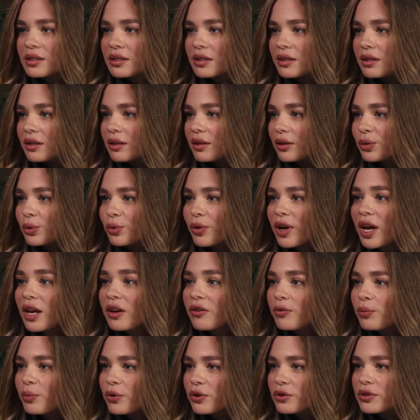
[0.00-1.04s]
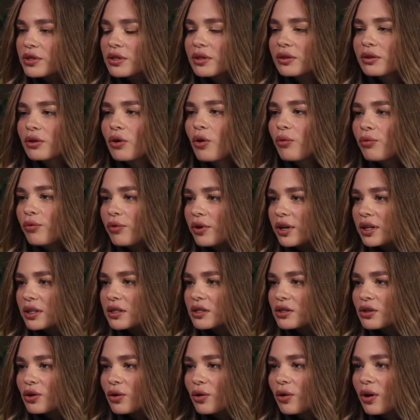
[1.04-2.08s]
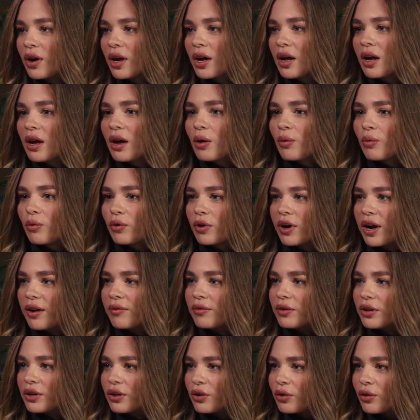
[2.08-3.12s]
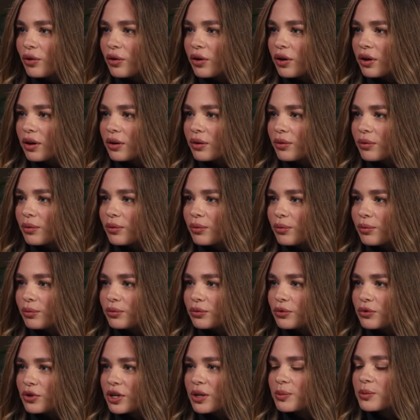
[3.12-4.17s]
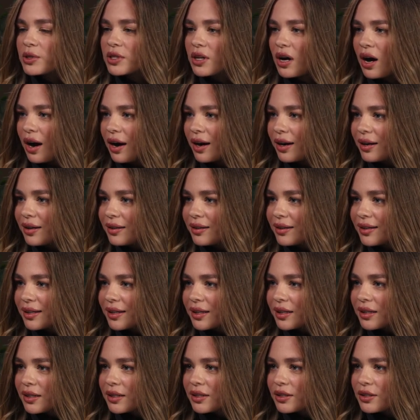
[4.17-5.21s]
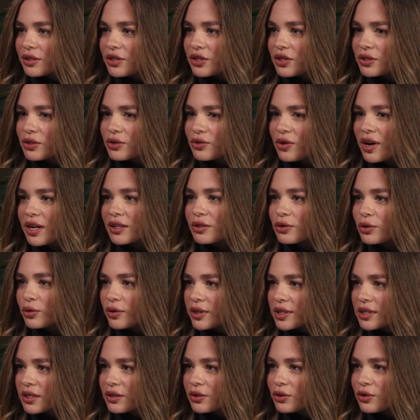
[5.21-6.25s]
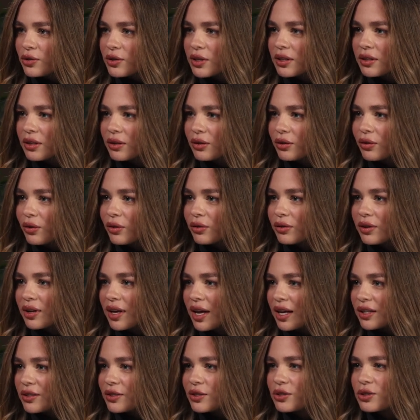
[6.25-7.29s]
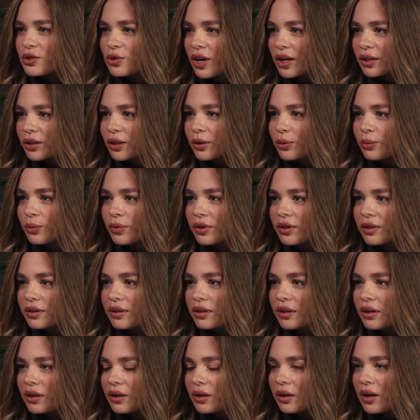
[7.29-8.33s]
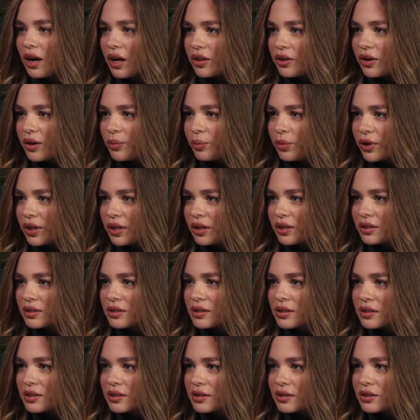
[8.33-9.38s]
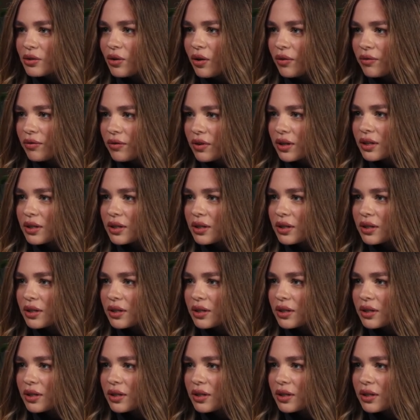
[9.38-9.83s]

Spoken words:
as a creative person, go for it. So wherever your dreams are, just try to listen to it and not get distracted with other opinions. So I